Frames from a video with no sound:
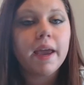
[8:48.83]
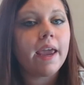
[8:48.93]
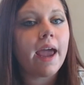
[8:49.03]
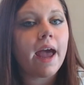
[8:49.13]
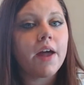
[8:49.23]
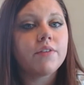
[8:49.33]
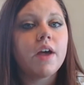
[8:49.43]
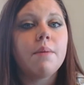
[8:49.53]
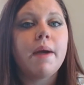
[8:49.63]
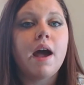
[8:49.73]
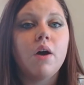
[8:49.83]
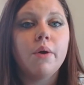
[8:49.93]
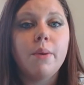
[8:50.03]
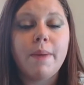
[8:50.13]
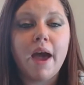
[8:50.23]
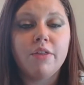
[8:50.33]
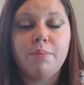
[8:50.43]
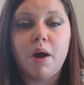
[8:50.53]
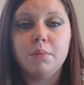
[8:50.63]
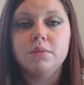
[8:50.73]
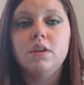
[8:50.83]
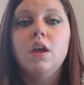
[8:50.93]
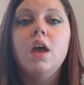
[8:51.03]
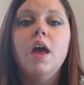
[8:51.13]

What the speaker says: might have about bath bombs.